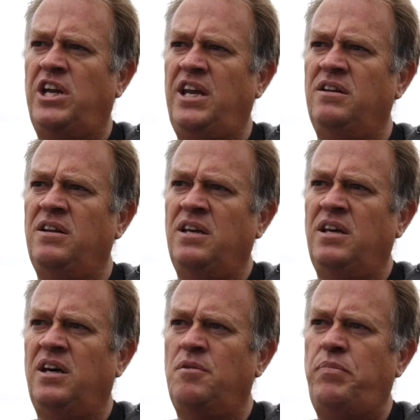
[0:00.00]
chain
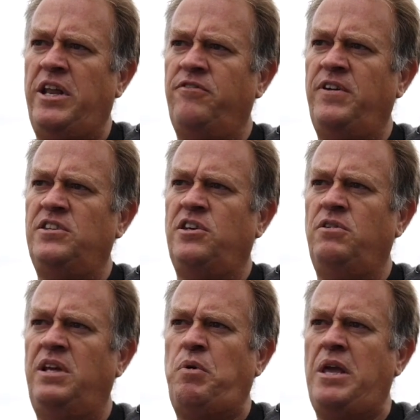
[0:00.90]
benefits
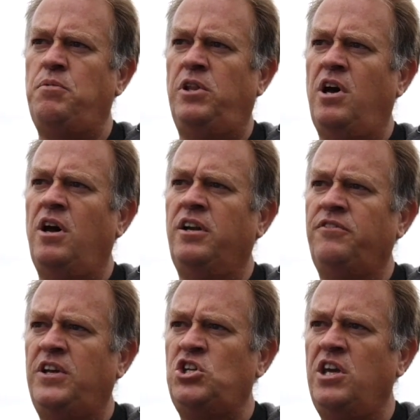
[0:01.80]
only people that
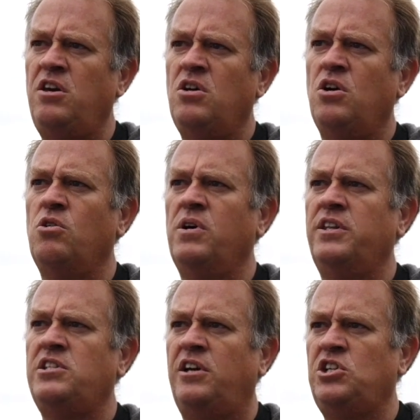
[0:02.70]
aren't fishing or
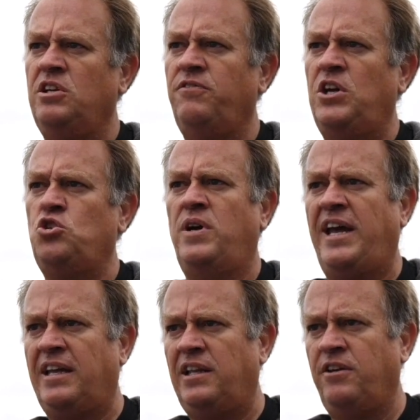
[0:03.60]
aren't touching fish or
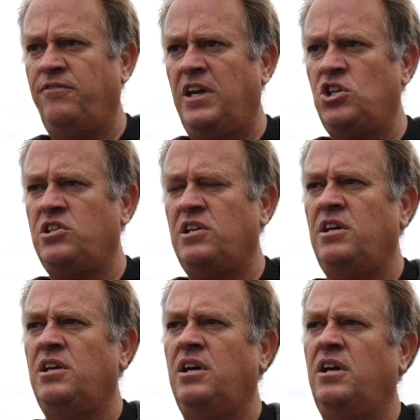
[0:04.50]
handling fish,
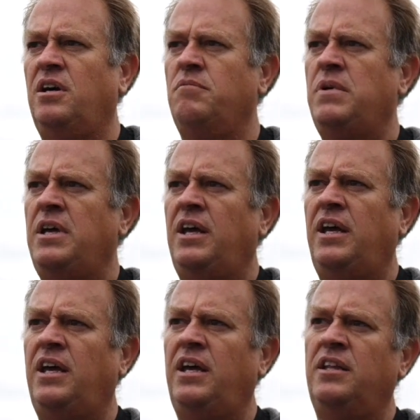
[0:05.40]

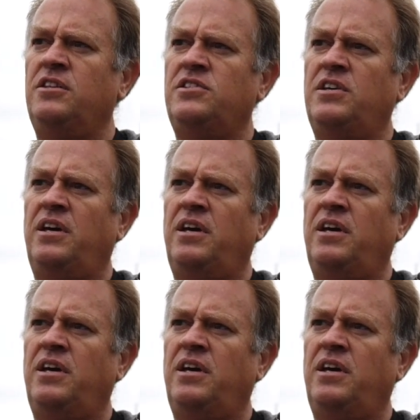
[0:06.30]
and